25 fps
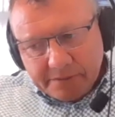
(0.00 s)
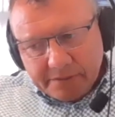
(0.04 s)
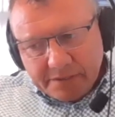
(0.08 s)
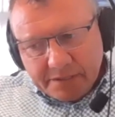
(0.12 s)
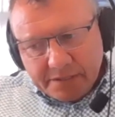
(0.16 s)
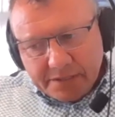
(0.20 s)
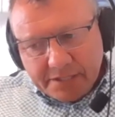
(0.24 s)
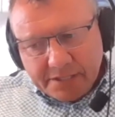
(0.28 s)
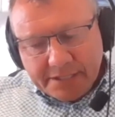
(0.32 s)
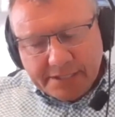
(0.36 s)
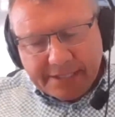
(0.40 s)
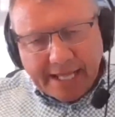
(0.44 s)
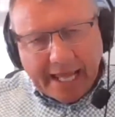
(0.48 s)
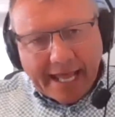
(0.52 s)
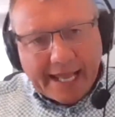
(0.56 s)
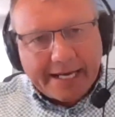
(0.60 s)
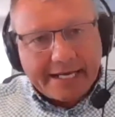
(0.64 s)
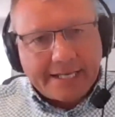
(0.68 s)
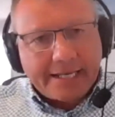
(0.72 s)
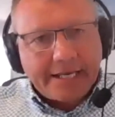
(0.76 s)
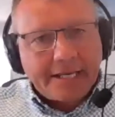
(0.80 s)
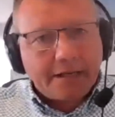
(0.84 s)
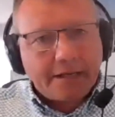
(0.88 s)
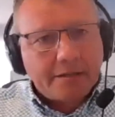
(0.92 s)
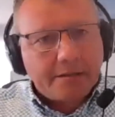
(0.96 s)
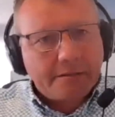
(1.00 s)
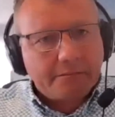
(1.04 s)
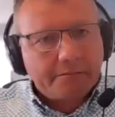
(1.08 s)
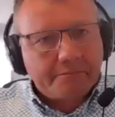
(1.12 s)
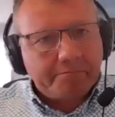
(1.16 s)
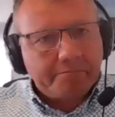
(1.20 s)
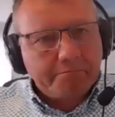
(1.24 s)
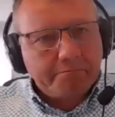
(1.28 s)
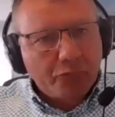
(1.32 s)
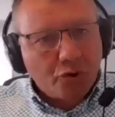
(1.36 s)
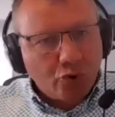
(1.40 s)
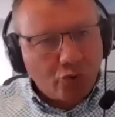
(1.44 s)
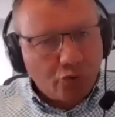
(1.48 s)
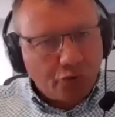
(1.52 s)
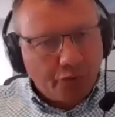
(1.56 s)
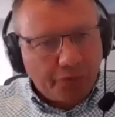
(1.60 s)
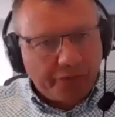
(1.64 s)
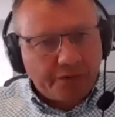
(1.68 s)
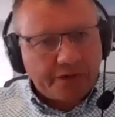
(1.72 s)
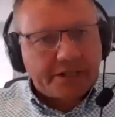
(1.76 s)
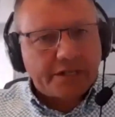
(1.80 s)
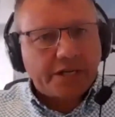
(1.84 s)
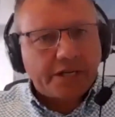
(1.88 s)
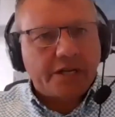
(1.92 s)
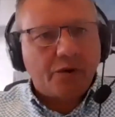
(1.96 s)
steady
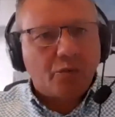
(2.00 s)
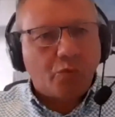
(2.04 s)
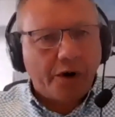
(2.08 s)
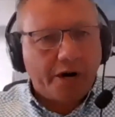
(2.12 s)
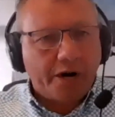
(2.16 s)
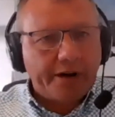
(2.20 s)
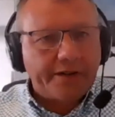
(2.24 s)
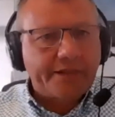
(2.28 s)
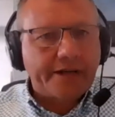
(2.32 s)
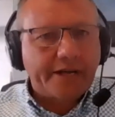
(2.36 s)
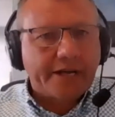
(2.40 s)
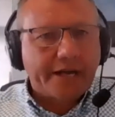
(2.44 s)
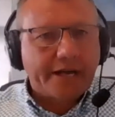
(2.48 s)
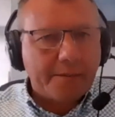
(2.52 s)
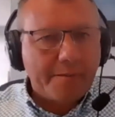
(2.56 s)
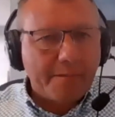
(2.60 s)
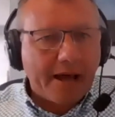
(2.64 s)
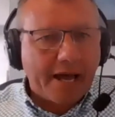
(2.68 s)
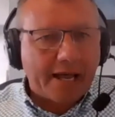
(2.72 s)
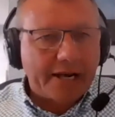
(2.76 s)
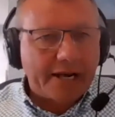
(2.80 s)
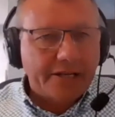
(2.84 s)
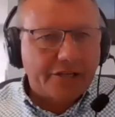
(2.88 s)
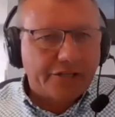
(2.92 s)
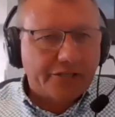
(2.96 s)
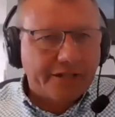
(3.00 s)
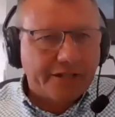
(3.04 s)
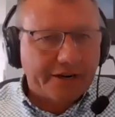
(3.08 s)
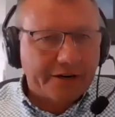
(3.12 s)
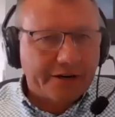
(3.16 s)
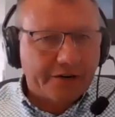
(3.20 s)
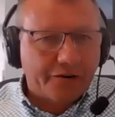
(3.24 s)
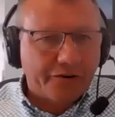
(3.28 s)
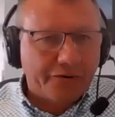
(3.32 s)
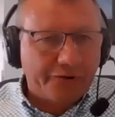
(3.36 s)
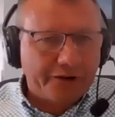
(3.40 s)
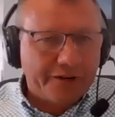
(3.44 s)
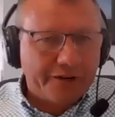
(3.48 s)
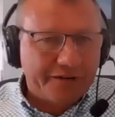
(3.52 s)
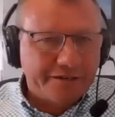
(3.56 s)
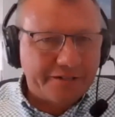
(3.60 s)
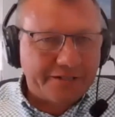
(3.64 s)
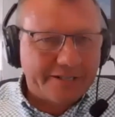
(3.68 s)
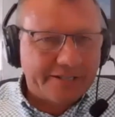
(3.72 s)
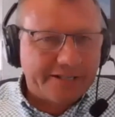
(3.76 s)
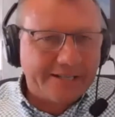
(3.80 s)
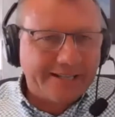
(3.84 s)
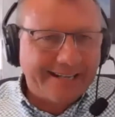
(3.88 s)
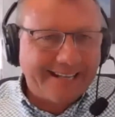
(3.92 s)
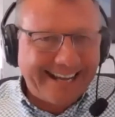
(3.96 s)
moves in where they can manage their
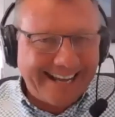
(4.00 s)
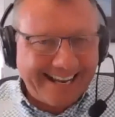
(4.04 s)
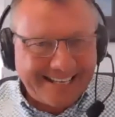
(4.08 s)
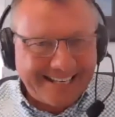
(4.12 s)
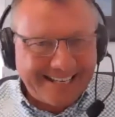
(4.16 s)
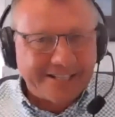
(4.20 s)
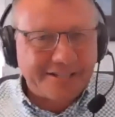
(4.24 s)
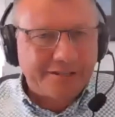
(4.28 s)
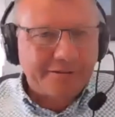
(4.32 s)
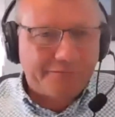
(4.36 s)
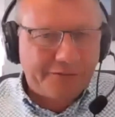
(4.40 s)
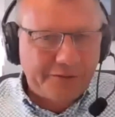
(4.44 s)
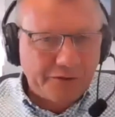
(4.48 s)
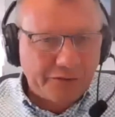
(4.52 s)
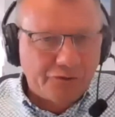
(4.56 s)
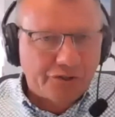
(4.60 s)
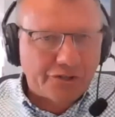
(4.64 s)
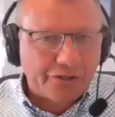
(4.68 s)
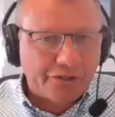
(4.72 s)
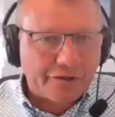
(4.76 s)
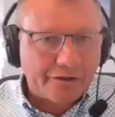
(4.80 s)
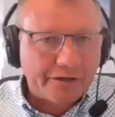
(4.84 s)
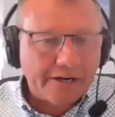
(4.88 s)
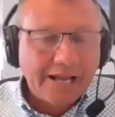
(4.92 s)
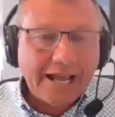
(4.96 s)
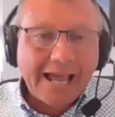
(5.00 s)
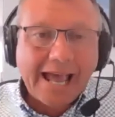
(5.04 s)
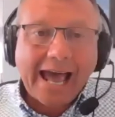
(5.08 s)
careers into the future.